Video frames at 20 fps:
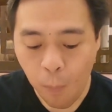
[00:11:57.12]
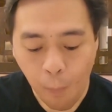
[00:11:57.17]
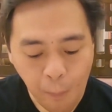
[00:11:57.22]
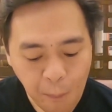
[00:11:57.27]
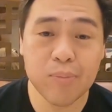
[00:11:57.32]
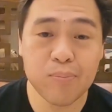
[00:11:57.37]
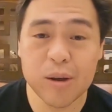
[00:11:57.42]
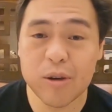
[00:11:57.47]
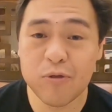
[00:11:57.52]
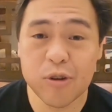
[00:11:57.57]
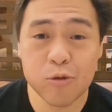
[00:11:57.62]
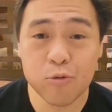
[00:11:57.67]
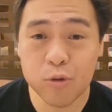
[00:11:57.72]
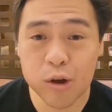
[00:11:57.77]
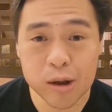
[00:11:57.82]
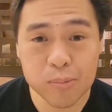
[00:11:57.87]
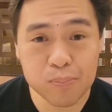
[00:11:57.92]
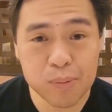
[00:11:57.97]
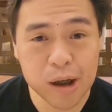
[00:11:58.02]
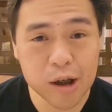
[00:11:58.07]
I'm even
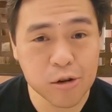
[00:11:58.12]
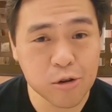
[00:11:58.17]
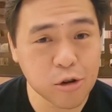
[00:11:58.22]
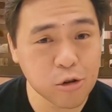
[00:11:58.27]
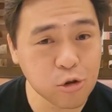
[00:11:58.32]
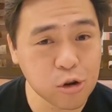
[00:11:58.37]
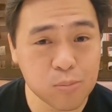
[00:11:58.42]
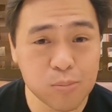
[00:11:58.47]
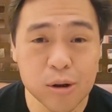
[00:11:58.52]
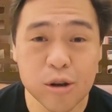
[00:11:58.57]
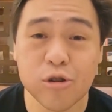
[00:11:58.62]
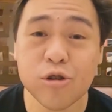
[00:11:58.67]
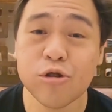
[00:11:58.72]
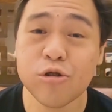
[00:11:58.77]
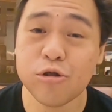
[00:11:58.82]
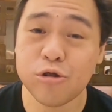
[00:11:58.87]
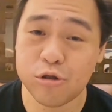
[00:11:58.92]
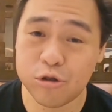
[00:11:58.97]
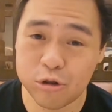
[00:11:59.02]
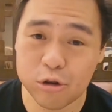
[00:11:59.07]
one biting this one because this
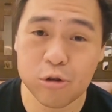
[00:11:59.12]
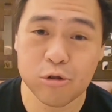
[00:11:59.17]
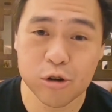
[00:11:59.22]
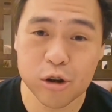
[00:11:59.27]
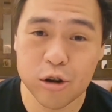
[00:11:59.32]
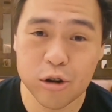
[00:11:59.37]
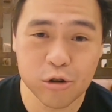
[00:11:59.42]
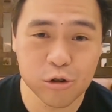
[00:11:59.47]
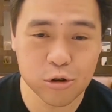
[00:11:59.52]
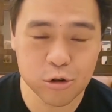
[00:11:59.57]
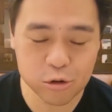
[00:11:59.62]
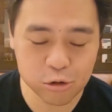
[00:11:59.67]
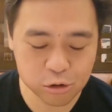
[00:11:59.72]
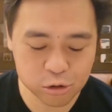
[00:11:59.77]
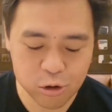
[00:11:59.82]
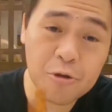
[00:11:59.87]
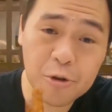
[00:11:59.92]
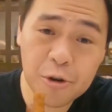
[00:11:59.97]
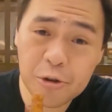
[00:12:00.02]
is so delicious. So